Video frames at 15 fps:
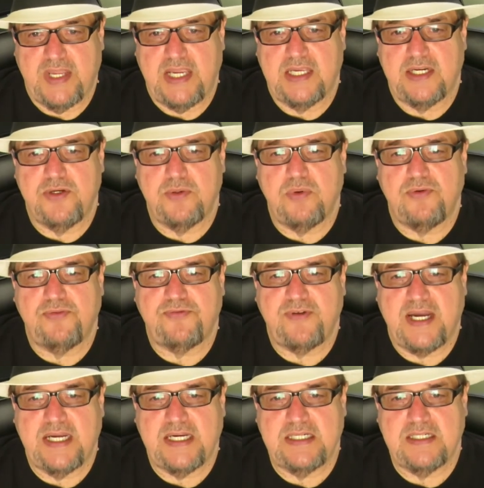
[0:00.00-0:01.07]
and you will
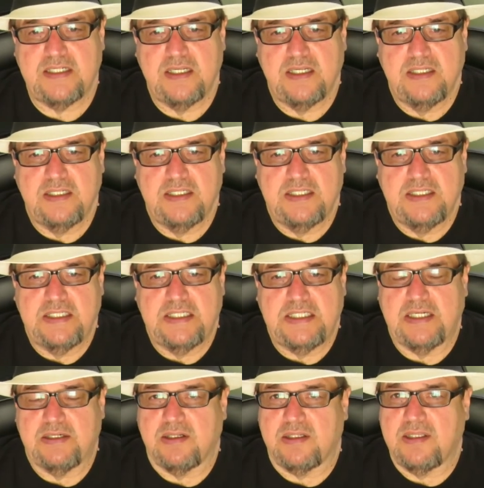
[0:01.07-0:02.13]
find
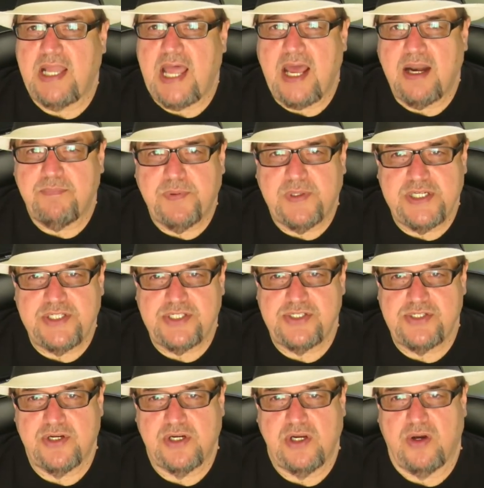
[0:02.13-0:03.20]
in a lot of
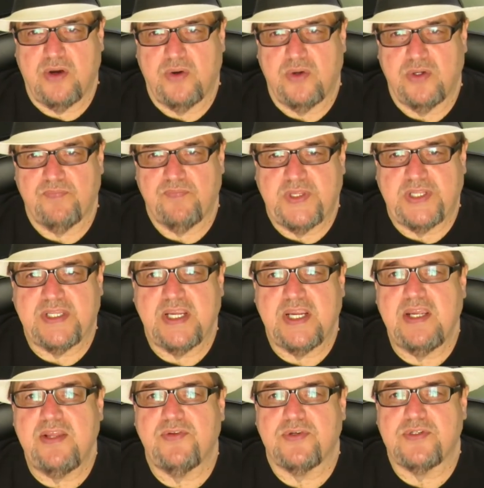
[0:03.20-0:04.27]
places you go that they
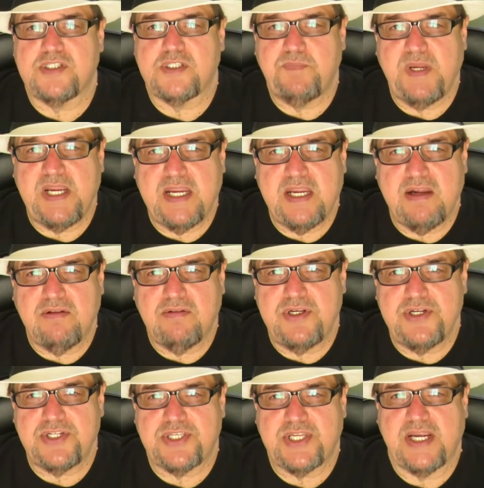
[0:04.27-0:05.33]
either speak
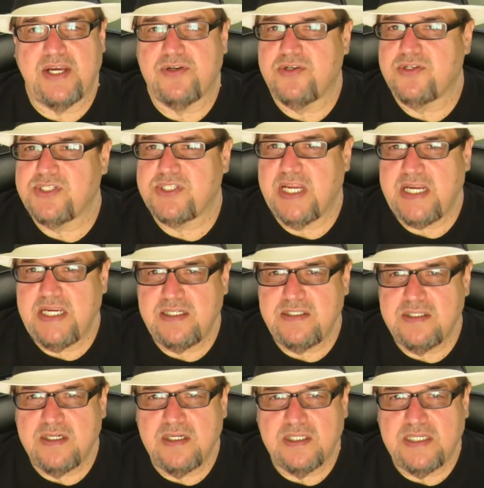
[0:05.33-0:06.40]
English, they
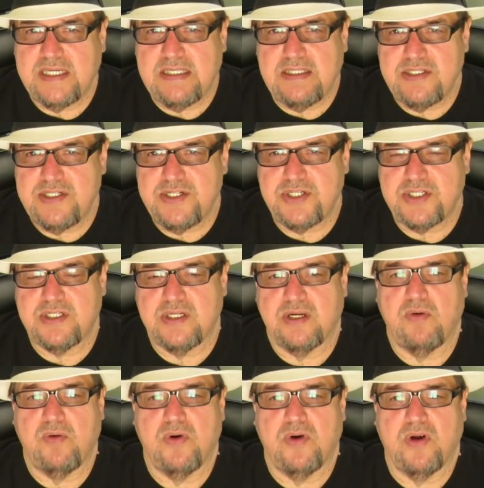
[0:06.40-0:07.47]
understand English,
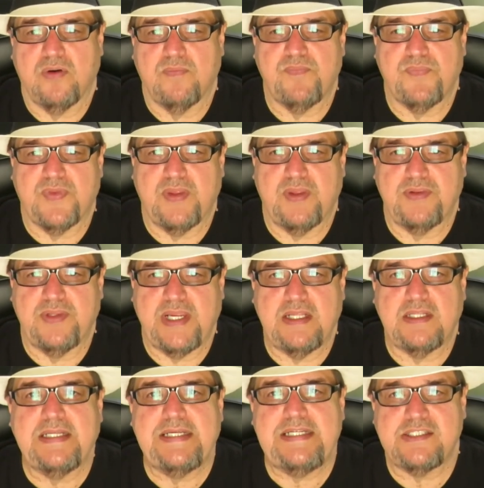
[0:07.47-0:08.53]
or they
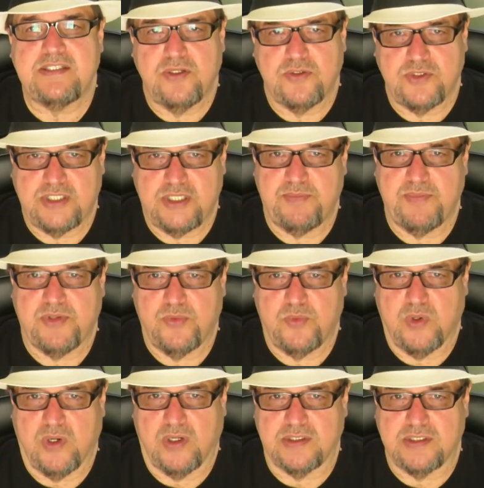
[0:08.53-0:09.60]
at least know some of the
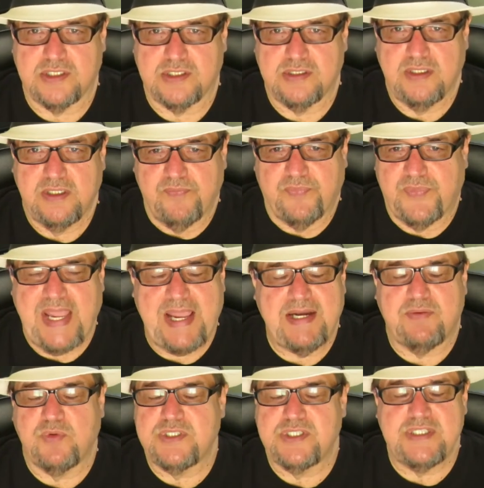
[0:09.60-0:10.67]
words.
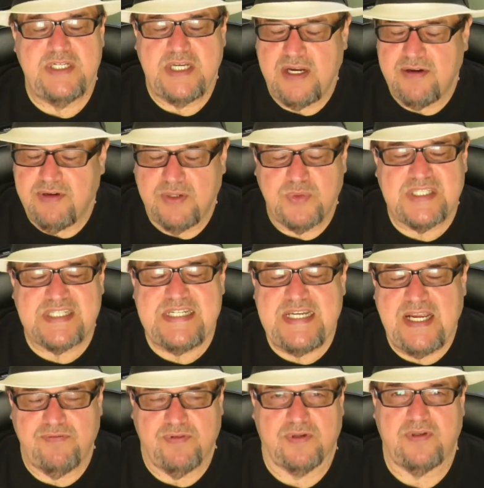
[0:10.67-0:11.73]
It was
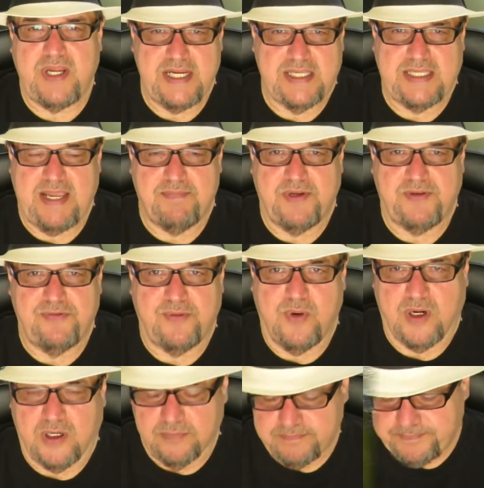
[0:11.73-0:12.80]
never like that
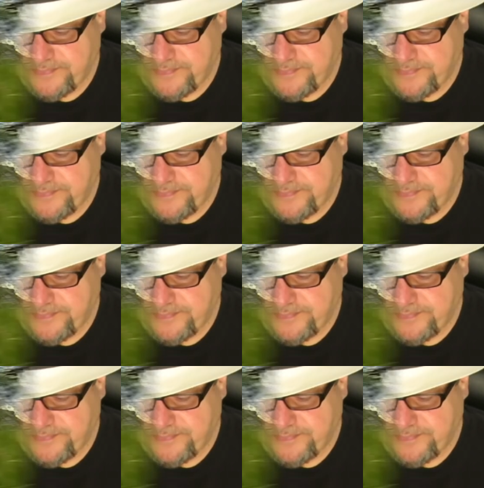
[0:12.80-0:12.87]
before.